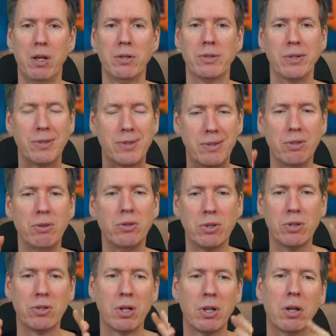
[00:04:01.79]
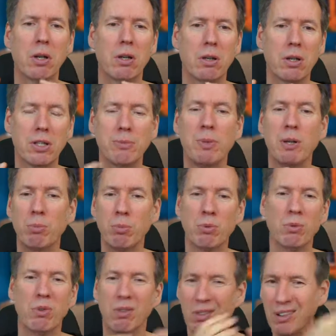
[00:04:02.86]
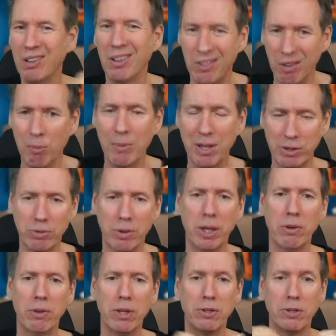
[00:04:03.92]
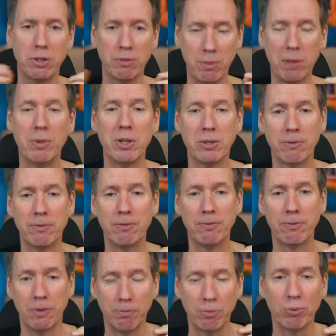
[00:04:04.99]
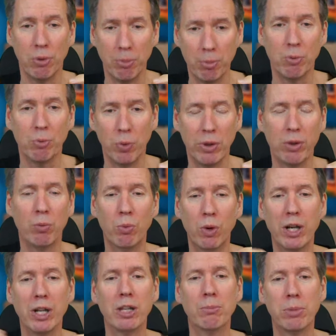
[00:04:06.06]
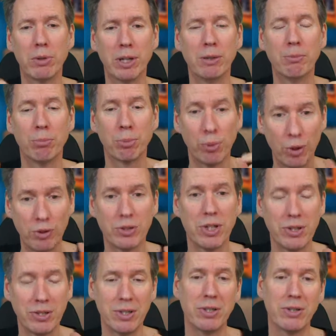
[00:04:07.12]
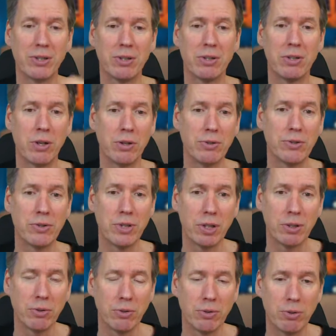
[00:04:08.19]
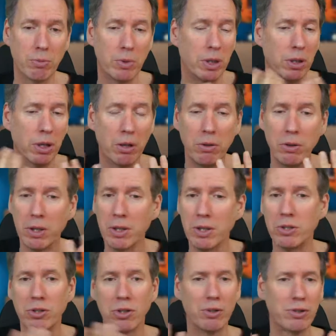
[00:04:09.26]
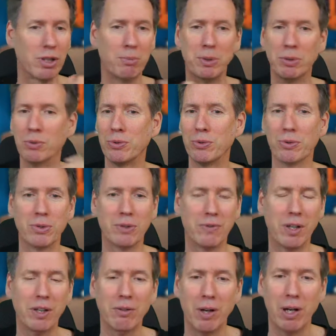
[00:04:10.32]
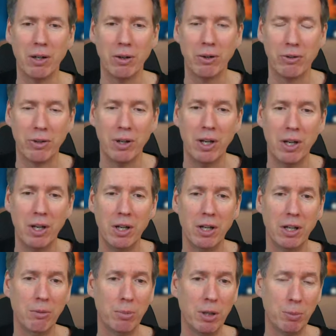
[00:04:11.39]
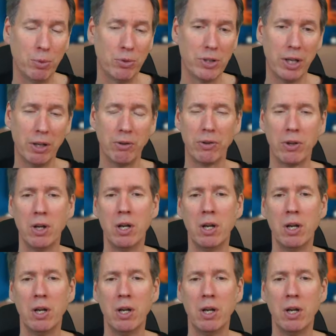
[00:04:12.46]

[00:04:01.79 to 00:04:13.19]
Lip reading: So it's not just these people have got mental health issues. Maybe there's a problem with the way the brain processes those signals. We know that this shows up in all sorts of other areas in people's health.